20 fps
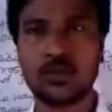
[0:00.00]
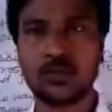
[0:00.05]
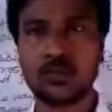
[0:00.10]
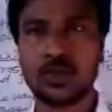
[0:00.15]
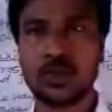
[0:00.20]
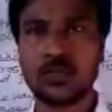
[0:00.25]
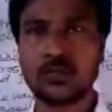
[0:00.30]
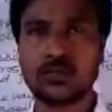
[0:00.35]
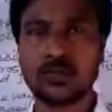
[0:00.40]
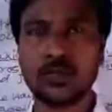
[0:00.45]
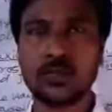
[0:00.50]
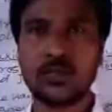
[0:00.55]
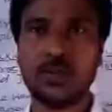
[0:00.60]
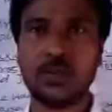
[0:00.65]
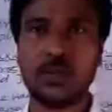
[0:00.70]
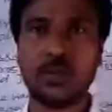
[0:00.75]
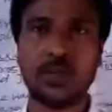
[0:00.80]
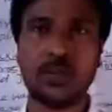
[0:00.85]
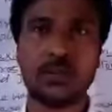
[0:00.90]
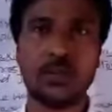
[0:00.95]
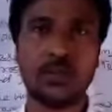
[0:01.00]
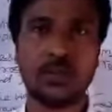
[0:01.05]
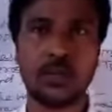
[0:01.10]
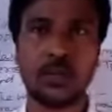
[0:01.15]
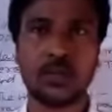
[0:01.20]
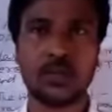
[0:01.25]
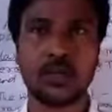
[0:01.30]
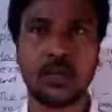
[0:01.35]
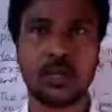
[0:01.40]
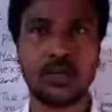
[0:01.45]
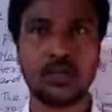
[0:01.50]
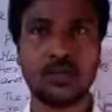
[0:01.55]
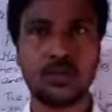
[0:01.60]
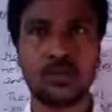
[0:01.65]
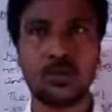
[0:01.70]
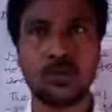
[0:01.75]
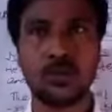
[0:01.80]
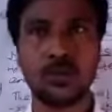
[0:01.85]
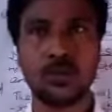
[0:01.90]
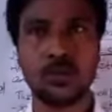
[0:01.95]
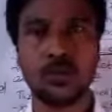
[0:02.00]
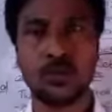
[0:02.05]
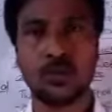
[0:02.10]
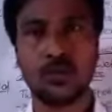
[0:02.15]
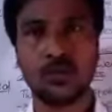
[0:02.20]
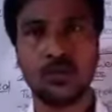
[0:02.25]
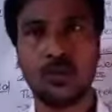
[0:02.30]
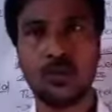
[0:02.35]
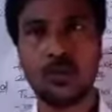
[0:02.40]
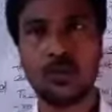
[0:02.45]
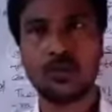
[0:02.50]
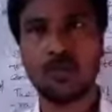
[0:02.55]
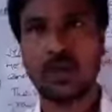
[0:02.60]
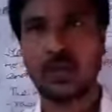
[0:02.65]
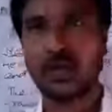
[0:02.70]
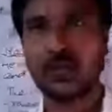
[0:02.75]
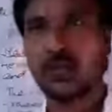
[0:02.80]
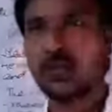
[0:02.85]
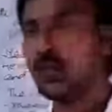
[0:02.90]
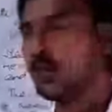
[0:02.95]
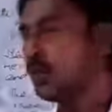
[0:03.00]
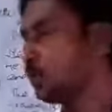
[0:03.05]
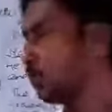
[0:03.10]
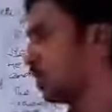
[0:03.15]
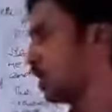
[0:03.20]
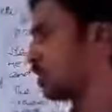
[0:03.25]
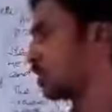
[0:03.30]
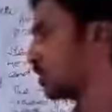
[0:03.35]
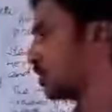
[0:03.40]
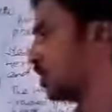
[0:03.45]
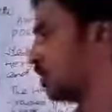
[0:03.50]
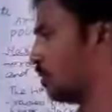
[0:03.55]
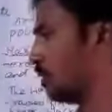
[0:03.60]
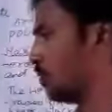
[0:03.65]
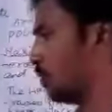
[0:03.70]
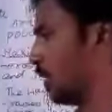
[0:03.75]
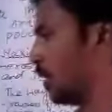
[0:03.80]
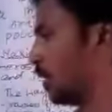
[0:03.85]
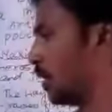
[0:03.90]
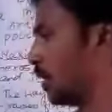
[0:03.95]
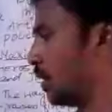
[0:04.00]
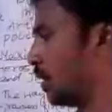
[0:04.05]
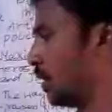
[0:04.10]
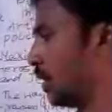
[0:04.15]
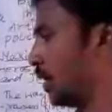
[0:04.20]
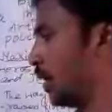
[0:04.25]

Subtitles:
So they should be given the right to vote by the US government.